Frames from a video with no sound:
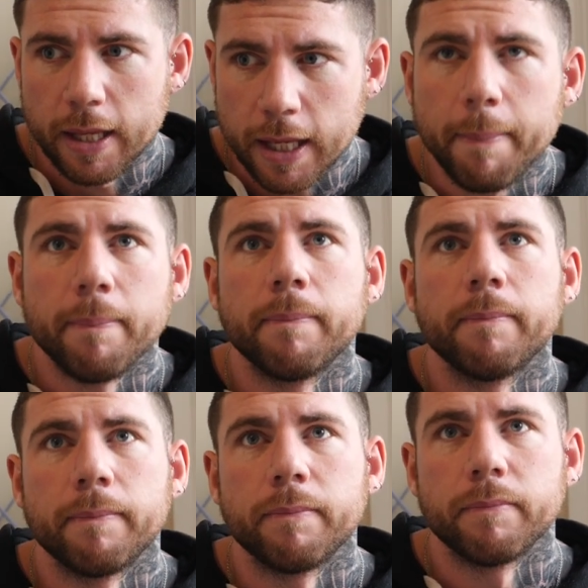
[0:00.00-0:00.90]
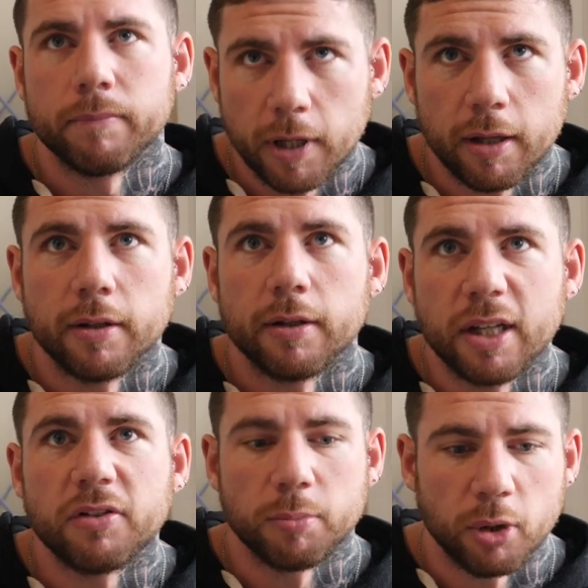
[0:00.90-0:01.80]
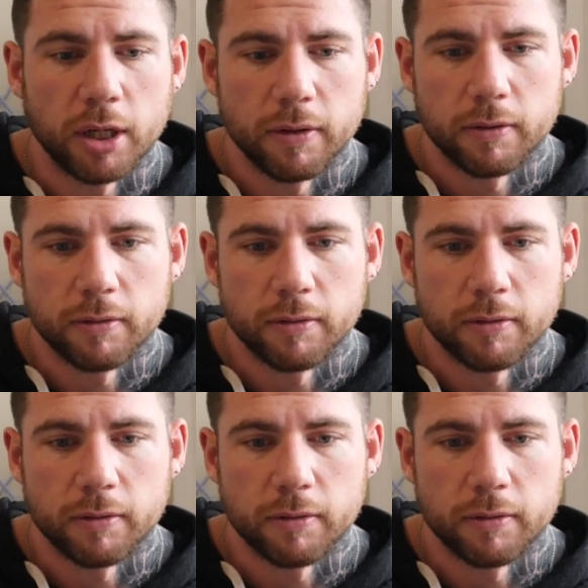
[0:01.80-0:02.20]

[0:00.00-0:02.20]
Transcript: Yep. Yeah. This is money.